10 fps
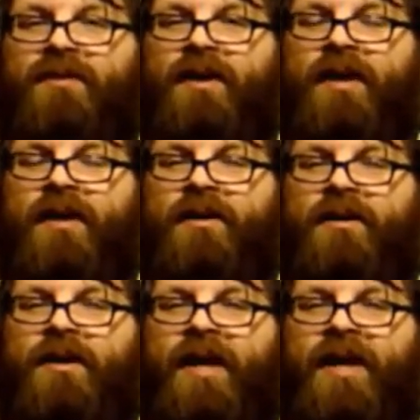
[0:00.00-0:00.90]
and
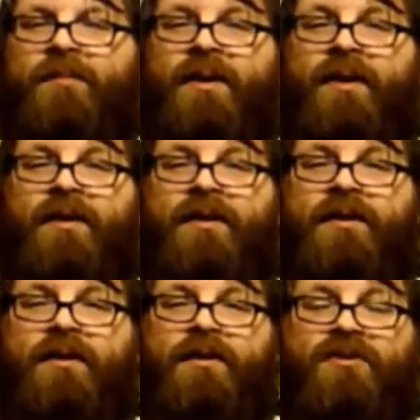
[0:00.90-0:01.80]
Ham and
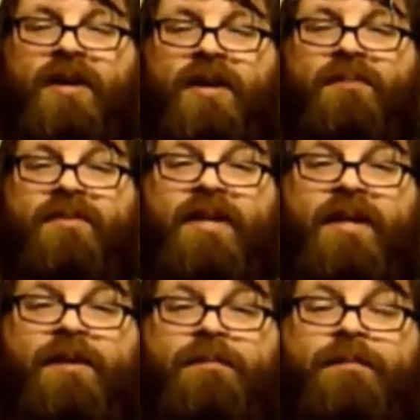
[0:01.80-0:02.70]
Japheth didn't.